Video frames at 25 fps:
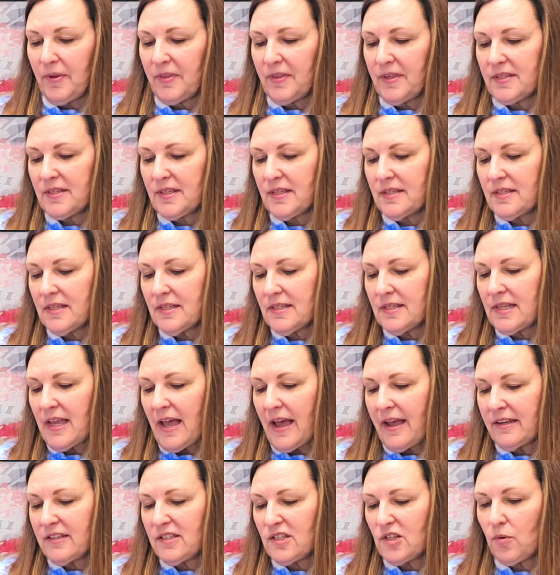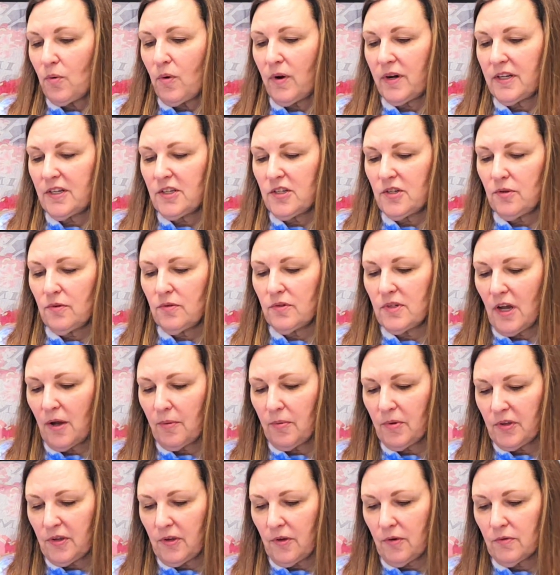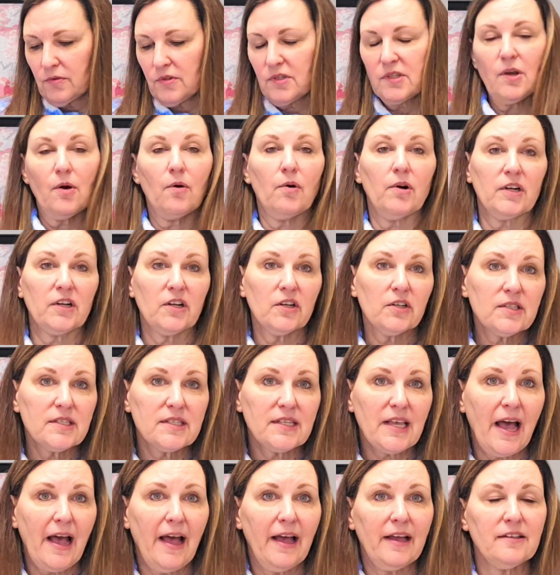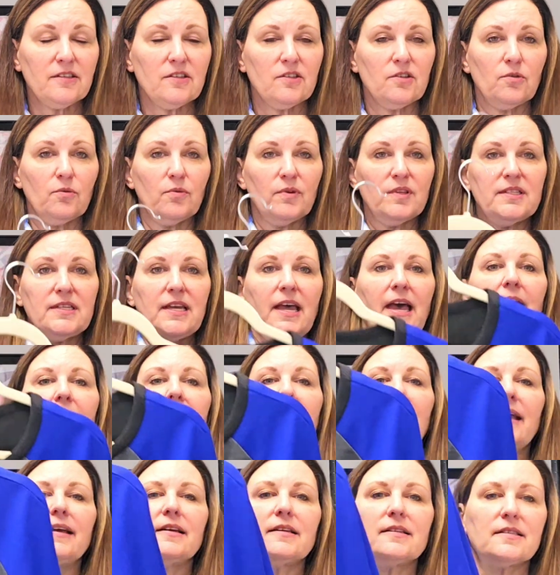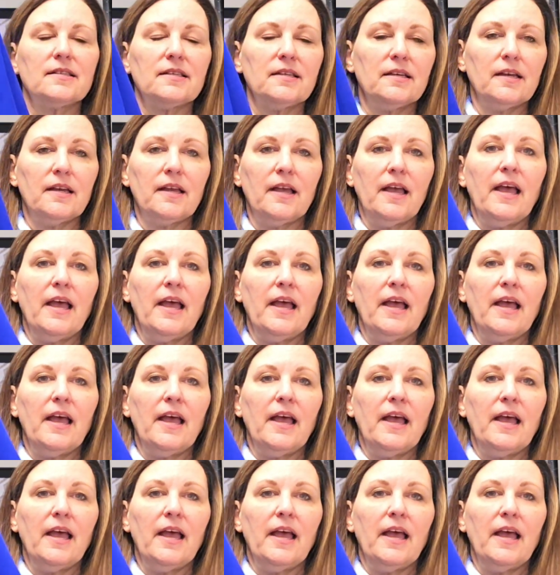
but this is a size 22W, so a good size, new with tags.